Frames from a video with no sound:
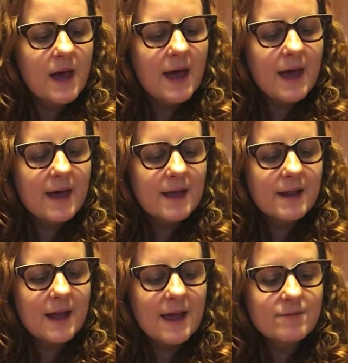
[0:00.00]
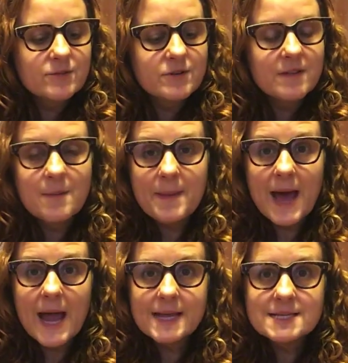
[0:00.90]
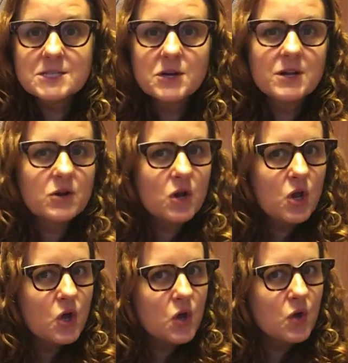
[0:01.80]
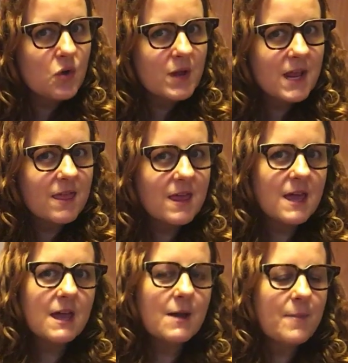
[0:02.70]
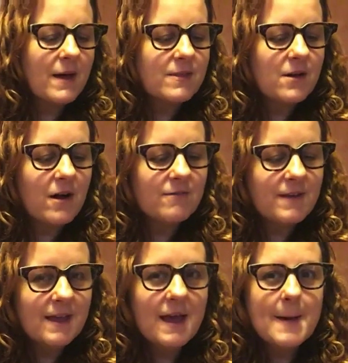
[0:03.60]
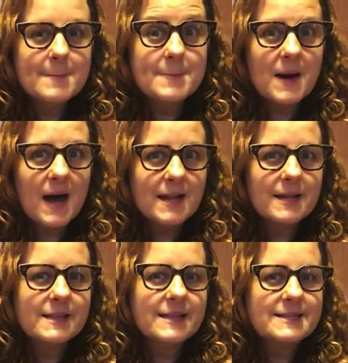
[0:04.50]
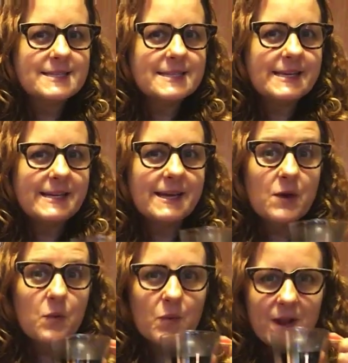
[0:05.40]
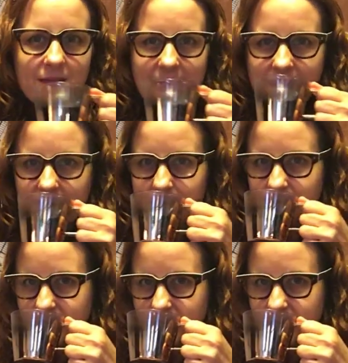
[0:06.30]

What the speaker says: and I haven't looked on the back, so I don't know anything about the coffee, but let's see what I think.